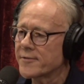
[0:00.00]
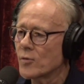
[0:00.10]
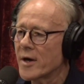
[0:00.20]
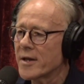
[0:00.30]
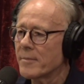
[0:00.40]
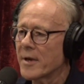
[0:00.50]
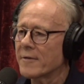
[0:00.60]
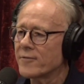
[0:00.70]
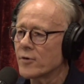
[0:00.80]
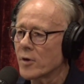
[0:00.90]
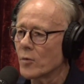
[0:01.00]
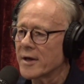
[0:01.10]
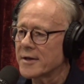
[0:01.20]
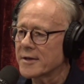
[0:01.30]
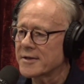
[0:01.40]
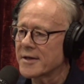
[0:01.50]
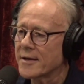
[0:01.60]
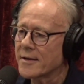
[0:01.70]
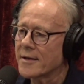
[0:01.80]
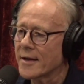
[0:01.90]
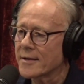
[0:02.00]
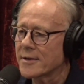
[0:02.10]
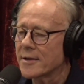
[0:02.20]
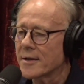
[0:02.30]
for why the megafauna went extinct at that time.